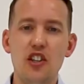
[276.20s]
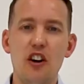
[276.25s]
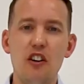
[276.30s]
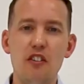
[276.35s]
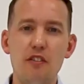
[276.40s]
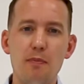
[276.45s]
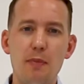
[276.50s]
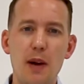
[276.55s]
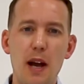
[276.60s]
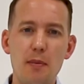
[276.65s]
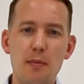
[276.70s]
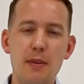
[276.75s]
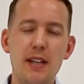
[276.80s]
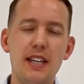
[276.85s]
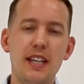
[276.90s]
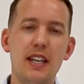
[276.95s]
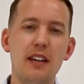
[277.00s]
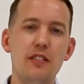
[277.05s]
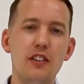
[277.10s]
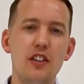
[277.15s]
off by
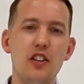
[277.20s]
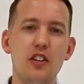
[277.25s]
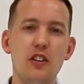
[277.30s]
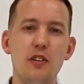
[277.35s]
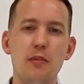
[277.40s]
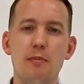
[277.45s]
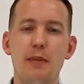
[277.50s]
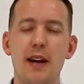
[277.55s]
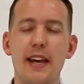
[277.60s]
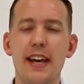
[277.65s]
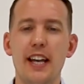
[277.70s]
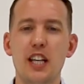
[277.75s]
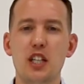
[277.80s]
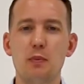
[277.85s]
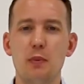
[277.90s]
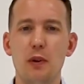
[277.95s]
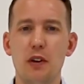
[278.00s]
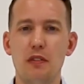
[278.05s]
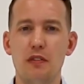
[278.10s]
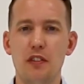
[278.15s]
me giving you my
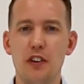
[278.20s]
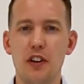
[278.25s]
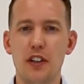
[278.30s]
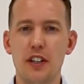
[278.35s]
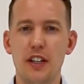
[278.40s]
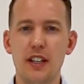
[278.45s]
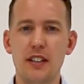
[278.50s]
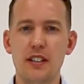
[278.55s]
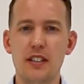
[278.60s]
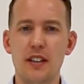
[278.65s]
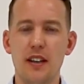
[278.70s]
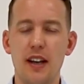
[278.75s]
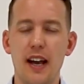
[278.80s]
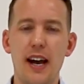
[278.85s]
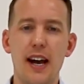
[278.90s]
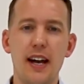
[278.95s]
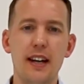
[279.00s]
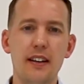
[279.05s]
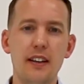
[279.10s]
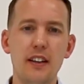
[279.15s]
expert verdict,
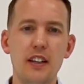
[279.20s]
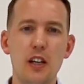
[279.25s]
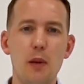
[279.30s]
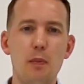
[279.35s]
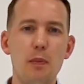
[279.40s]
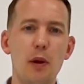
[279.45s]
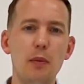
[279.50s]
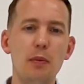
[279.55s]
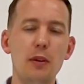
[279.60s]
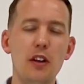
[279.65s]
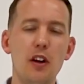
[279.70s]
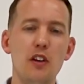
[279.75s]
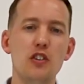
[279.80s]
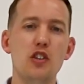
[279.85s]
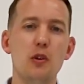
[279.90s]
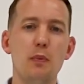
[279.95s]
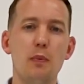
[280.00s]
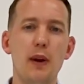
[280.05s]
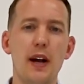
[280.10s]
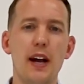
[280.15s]
and you're probably not
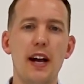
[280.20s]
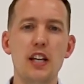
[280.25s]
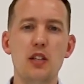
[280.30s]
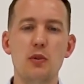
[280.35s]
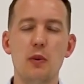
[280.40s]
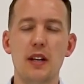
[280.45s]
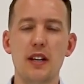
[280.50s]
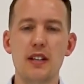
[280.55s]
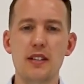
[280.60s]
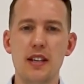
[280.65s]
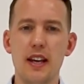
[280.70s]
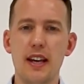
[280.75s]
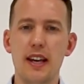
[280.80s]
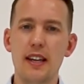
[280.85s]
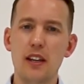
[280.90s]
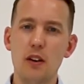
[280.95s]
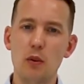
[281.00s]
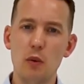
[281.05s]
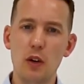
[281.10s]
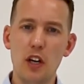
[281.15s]
surprised when I
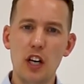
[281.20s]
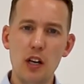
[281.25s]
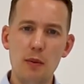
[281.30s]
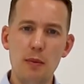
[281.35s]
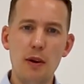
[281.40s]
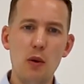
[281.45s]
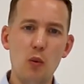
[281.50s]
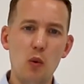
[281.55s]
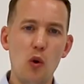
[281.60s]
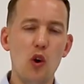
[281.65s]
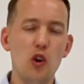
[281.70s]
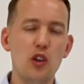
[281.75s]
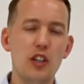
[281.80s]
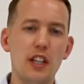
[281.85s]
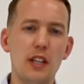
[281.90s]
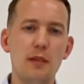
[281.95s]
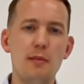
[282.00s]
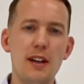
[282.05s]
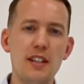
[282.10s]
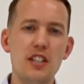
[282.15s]
say we're going to be
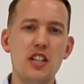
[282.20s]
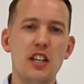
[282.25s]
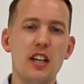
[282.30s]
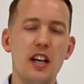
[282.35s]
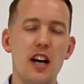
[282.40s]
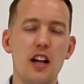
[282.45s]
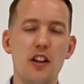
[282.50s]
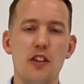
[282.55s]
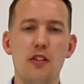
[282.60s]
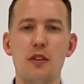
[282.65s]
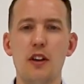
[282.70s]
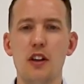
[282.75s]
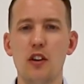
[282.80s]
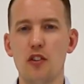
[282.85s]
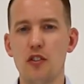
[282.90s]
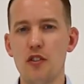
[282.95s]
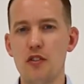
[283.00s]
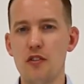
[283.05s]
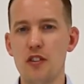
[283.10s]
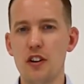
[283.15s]
awarding the Magicard
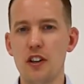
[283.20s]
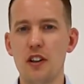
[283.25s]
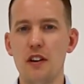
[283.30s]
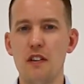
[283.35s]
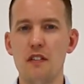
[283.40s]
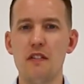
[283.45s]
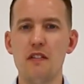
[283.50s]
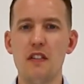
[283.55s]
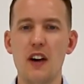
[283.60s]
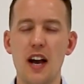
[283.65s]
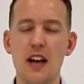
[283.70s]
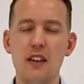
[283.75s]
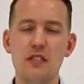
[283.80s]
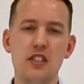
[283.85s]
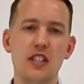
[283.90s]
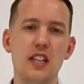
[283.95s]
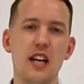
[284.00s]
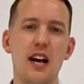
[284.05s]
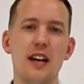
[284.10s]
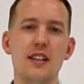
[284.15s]
300 5
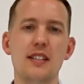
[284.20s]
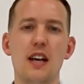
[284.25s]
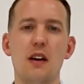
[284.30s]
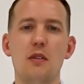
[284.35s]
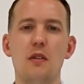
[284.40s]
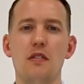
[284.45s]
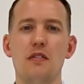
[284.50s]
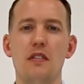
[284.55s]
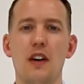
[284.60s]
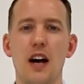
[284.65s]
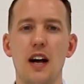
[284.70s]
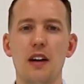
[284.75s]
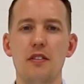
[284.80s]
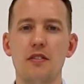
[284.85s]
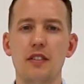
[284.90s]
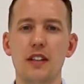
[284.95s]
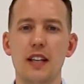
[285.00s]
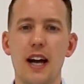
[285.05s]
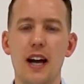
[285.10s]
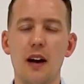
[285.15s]
stars out of
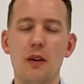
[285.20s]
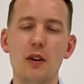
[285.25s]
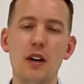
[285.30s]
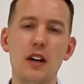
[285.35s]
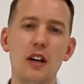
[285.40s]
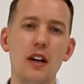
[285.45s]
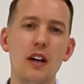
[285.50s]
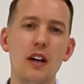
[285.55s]
5. Now,